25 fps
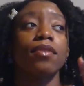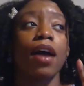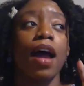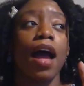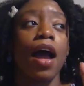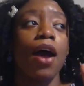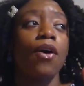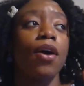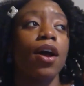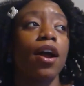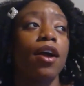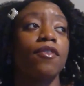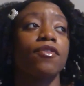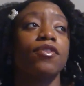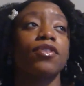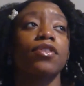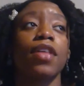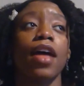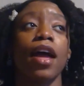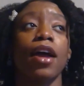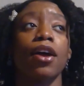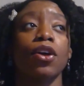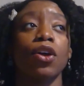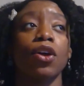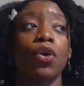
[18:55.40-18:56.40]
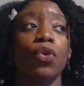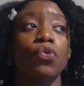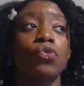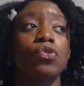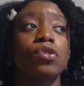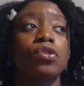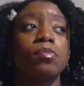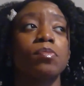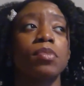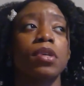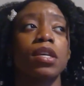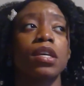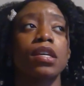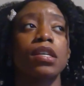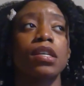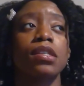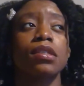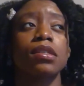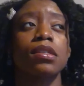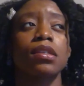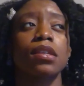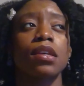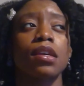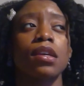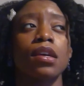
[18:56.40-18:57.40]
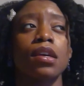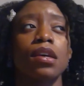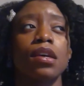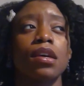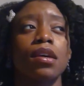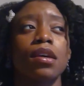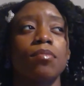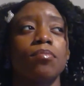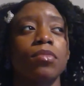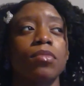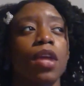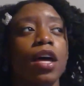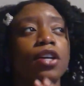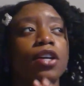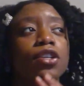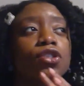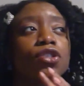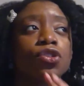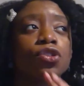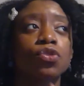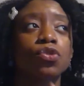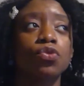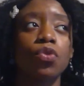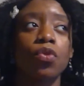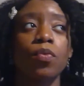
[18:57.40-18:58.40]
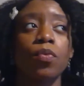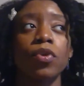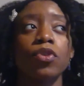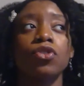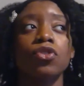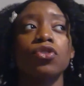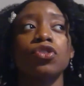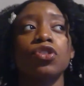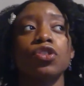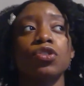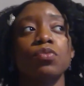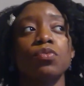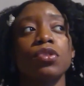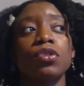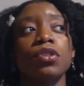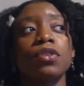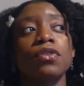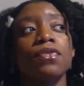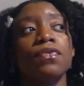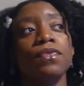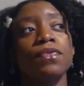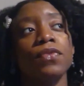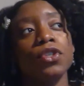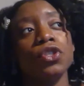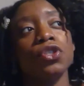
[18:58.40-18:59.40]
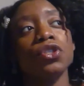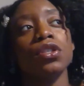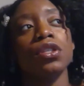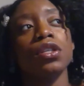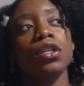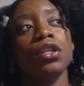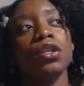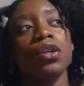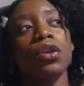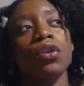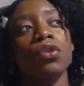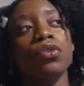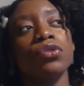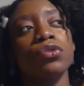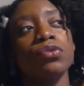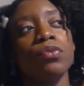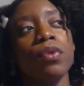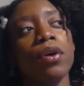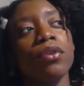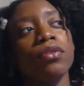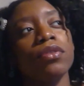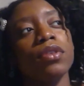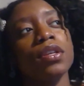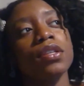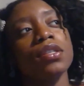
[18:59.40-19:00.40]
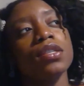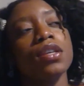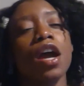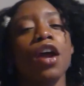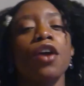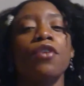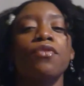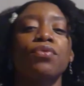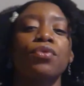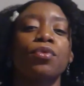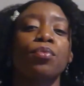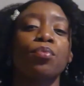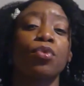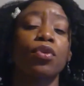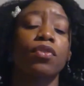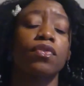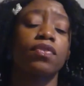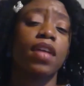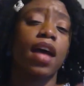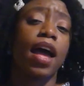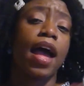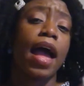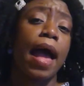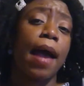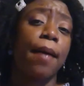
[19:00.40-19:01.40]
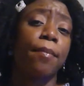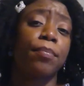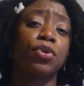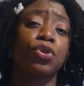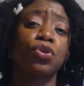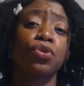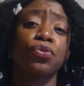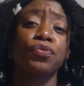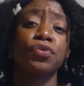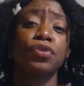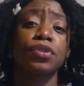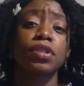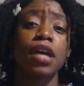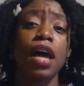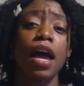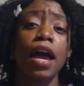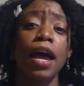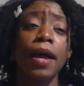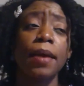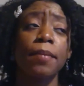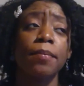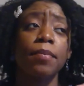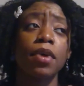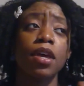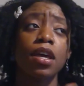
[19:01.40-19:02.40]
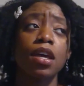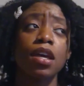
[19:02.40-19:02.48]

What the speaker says: however that goes, because I'm not sure whether she was officially a nurse throughout the entire film or if that happened over time,